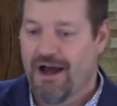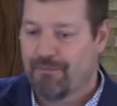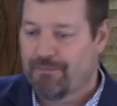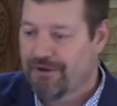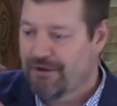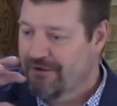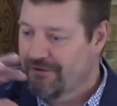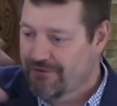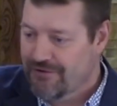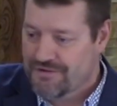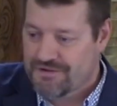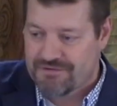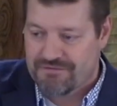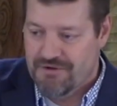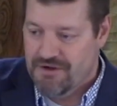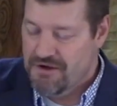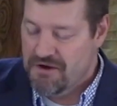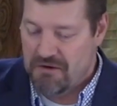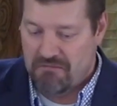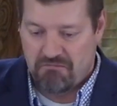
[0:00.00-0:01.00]
you know, just
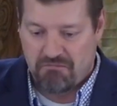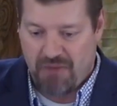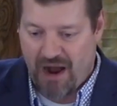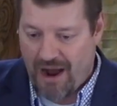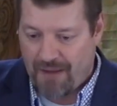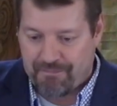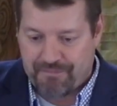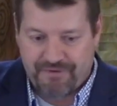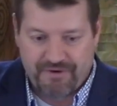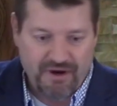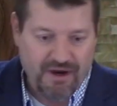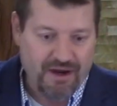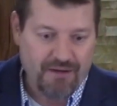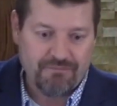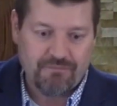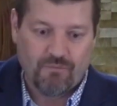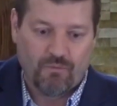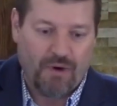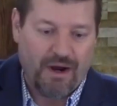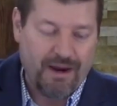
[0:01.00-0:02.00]
mopped
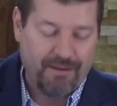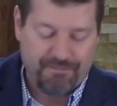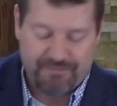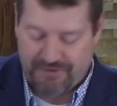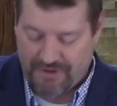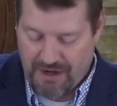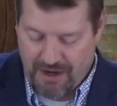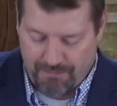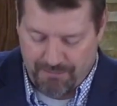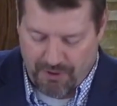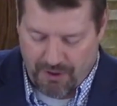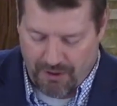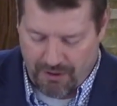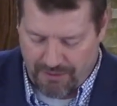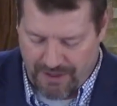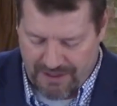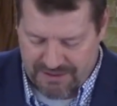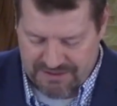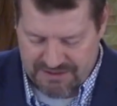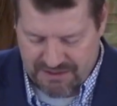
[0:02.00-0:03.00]
up, wiped up, all
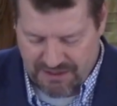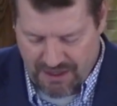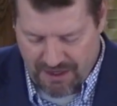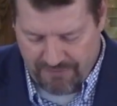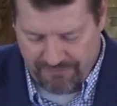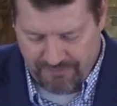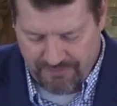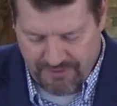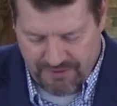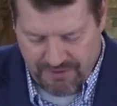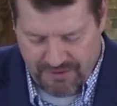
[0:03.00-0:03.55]
that stuff.